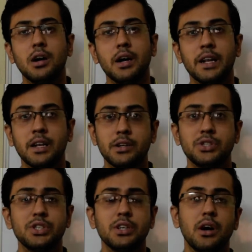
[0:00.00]

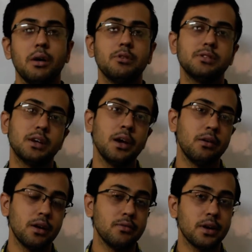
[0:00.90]
inertia, about
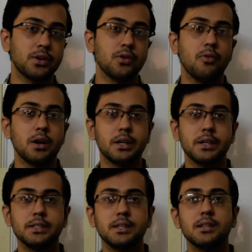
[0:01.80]
scalar and vector
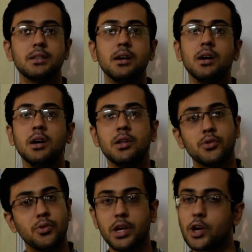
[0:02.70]
quantities, and the
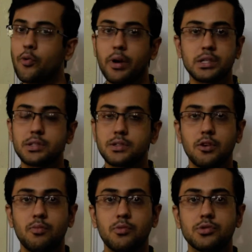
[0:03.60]
three equations
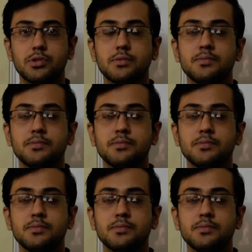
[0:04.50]
of motion.